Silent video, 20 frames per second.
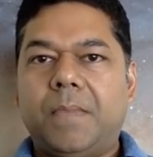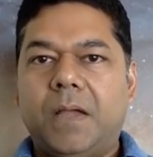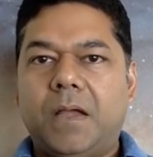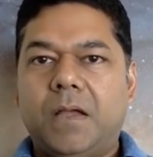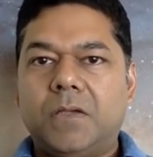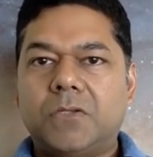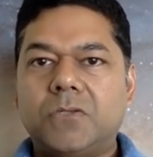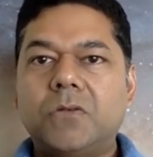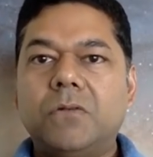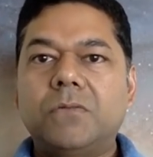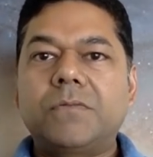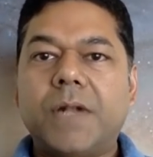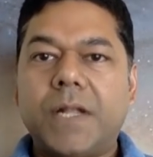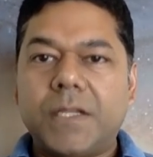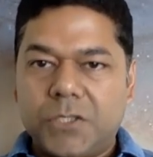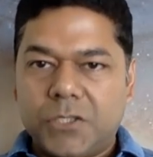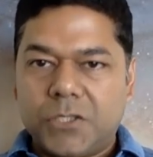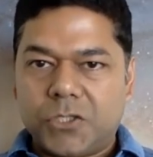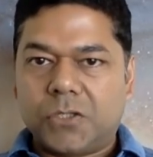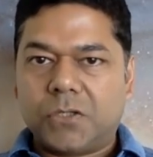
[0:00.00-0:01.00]
soul
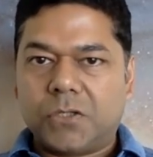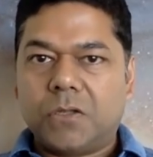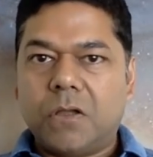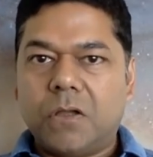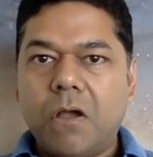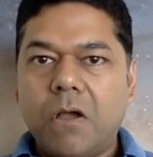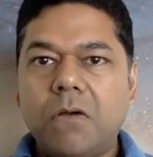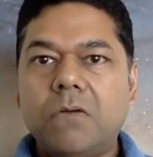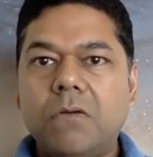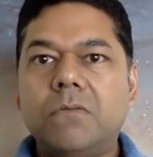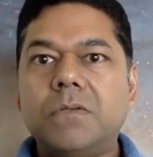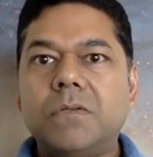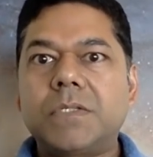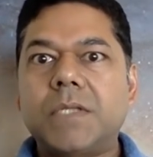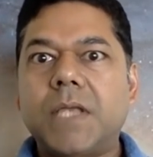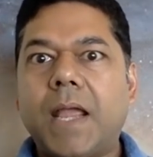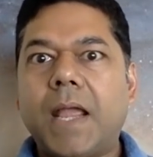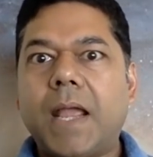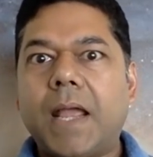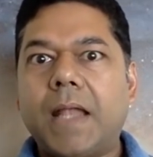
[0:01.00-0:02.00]
transition codes
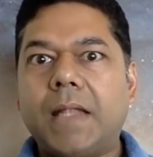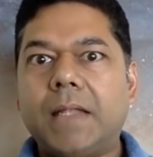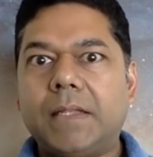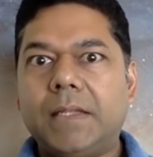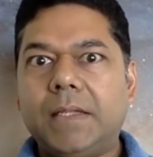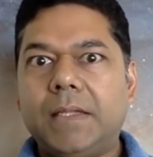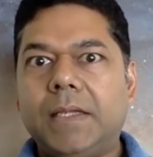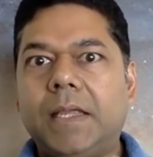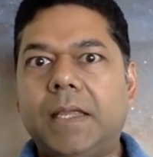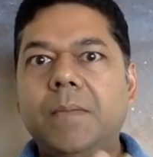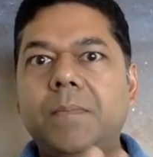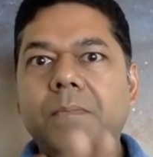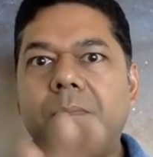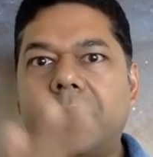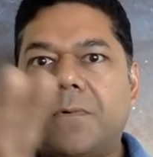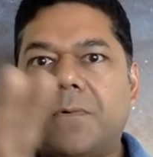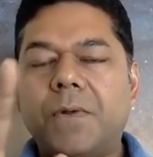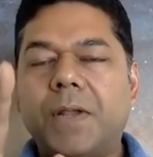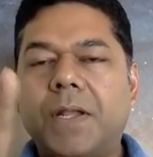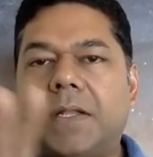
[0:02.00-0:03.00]
and the
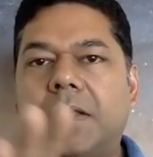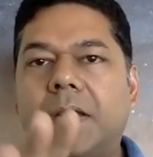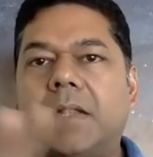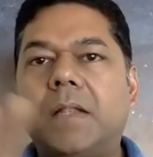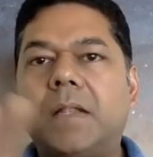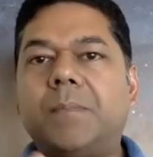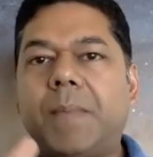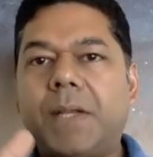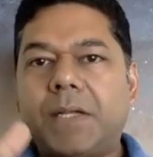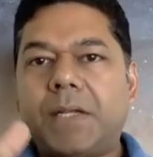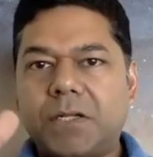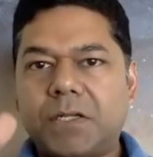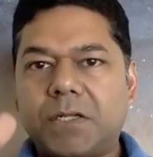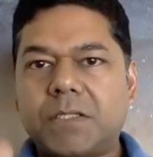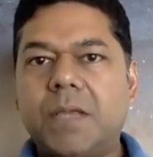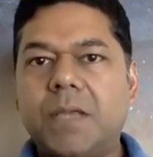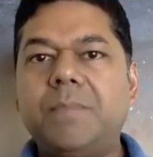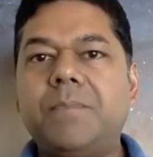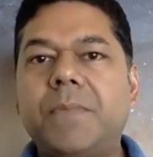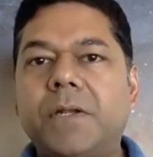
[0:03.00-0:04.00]
imprint and the matrix
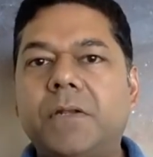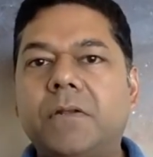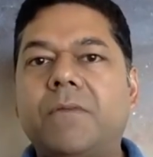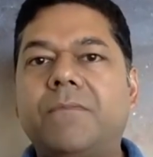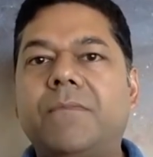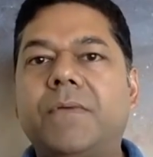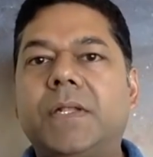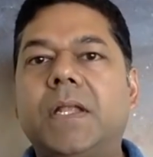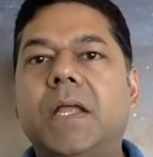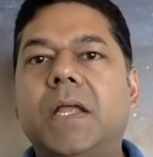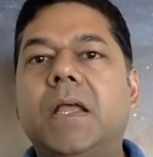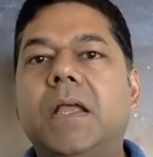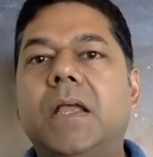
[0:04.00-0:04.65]
imprint of it,